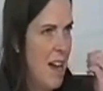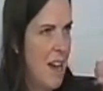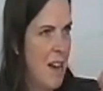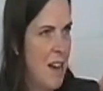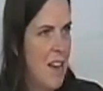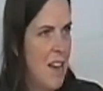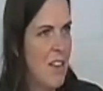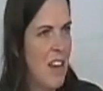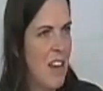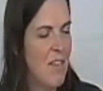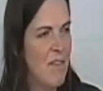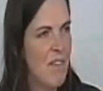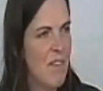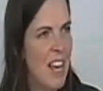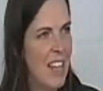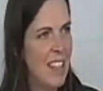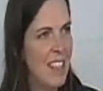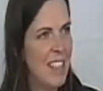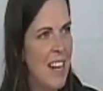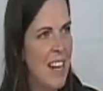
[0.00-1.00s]
And that
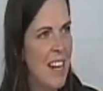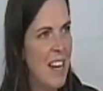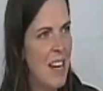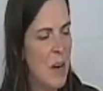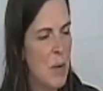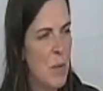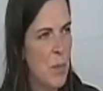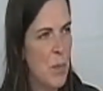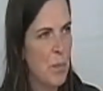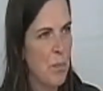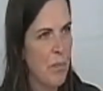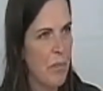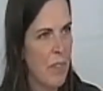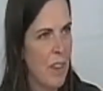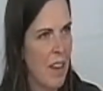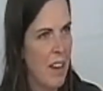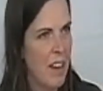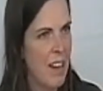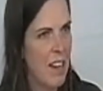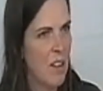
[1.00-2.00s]
that's not
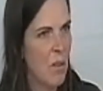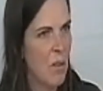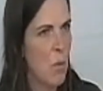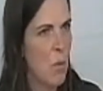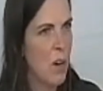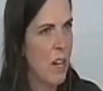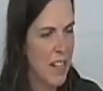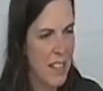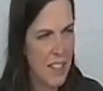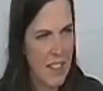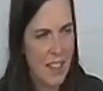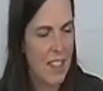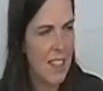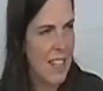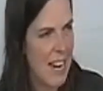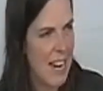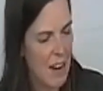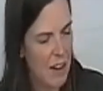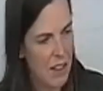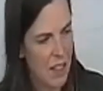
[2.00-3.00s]
you know we're going to sit
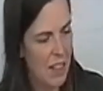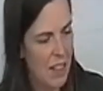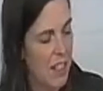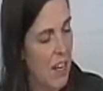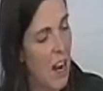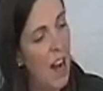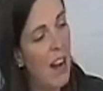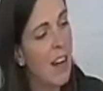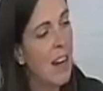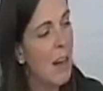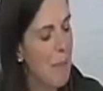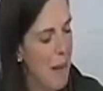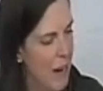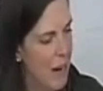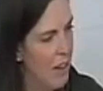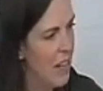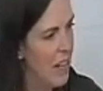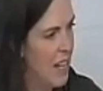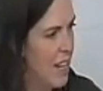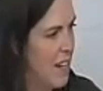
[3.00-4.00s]
down and talk
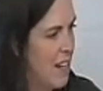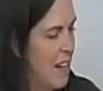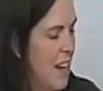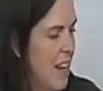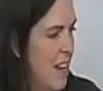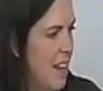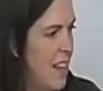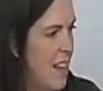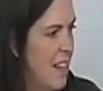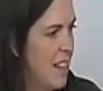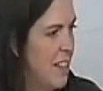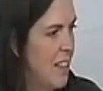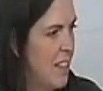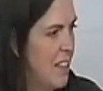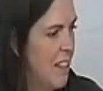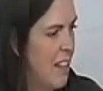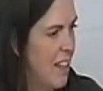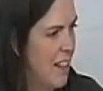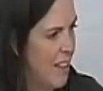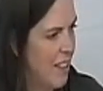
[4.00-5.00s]
about it it's
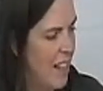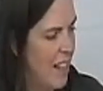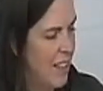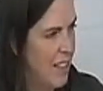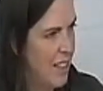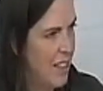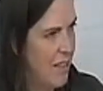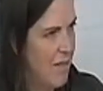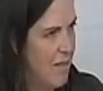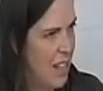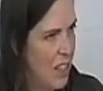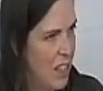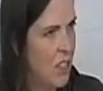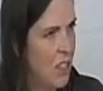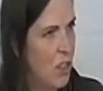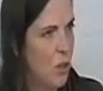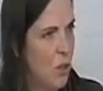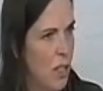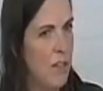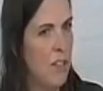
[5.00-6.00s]
that's that's a
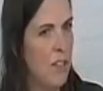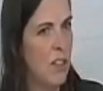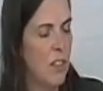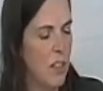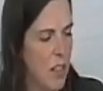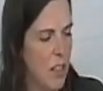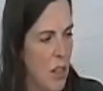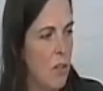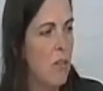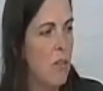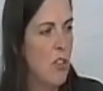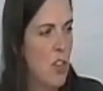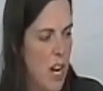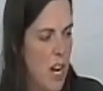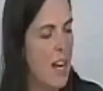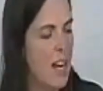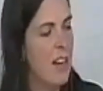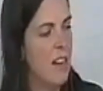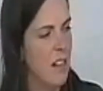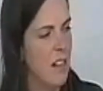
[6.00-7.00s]
sort of mm. slow
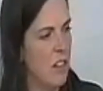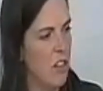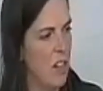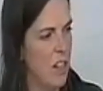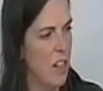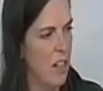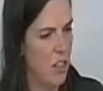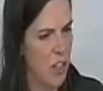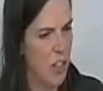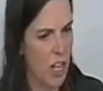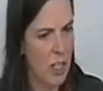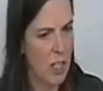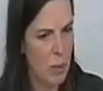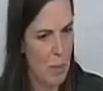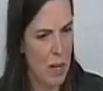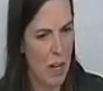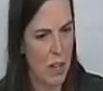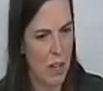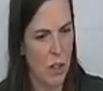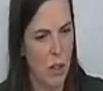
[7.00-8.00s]
change and
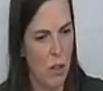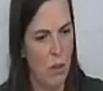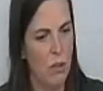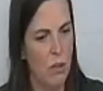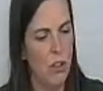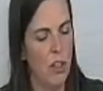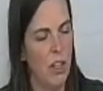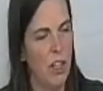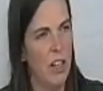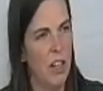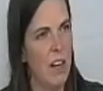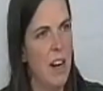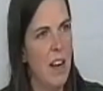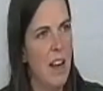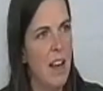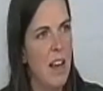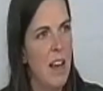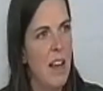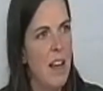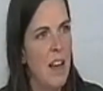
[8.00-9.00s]
adjustment in culture
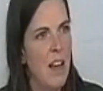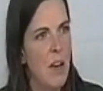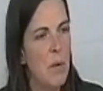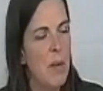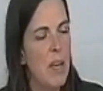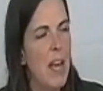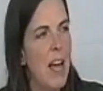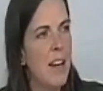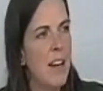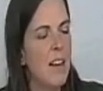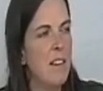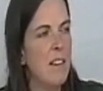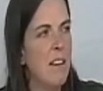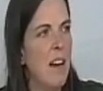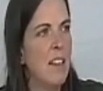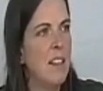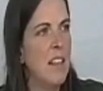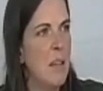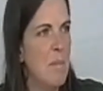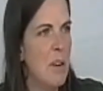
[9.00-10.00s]
and we had a, a,
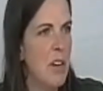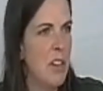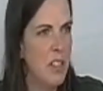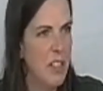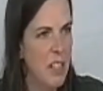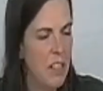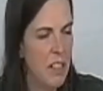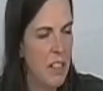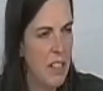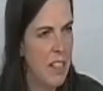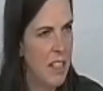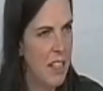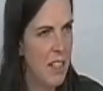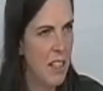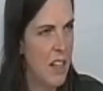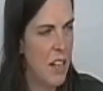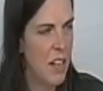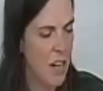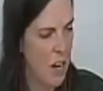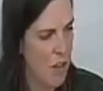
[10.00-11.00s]
seminar series this
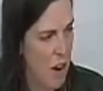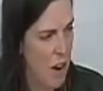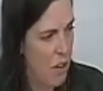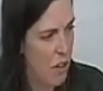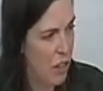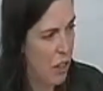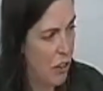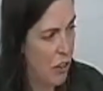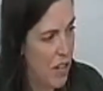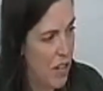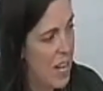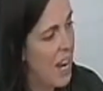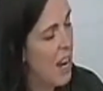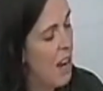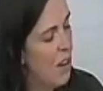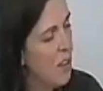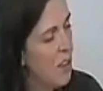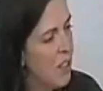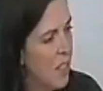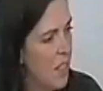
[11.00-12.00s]
year around learning
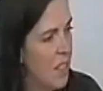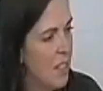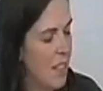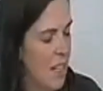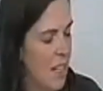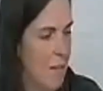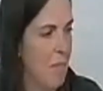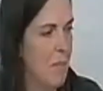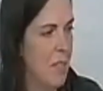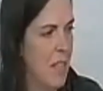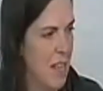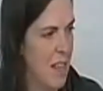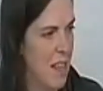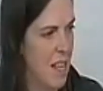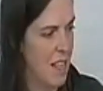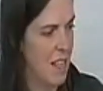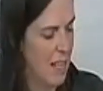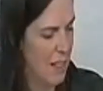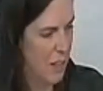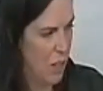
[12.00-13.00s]
health systems. I think
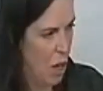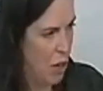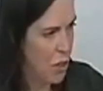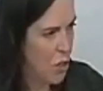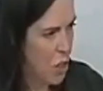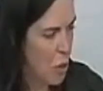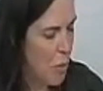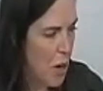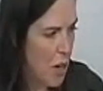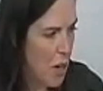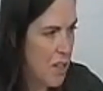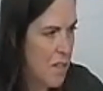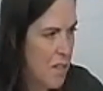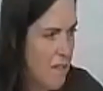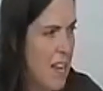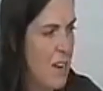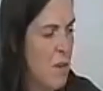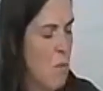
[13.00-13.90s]
that's also part of it.